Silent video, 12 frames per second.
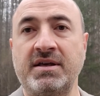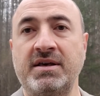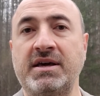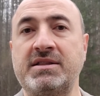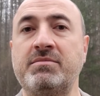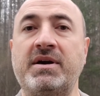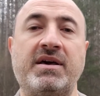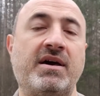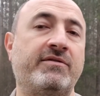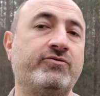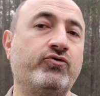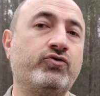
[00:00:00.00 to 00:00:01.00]
it may
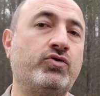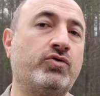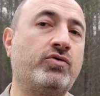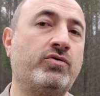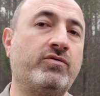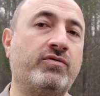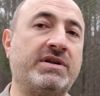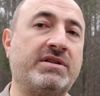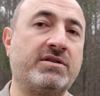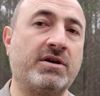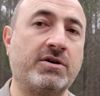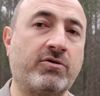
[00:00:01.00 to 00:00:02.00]
have to do with
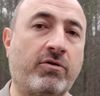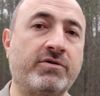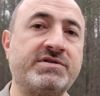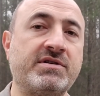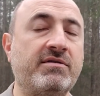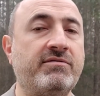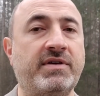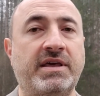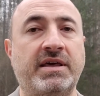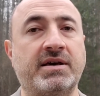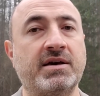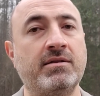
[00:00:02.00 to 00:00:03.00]
the gross
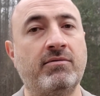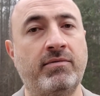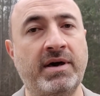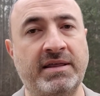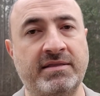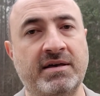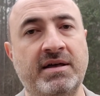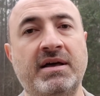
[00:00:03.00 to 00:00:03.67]
vehicle weight.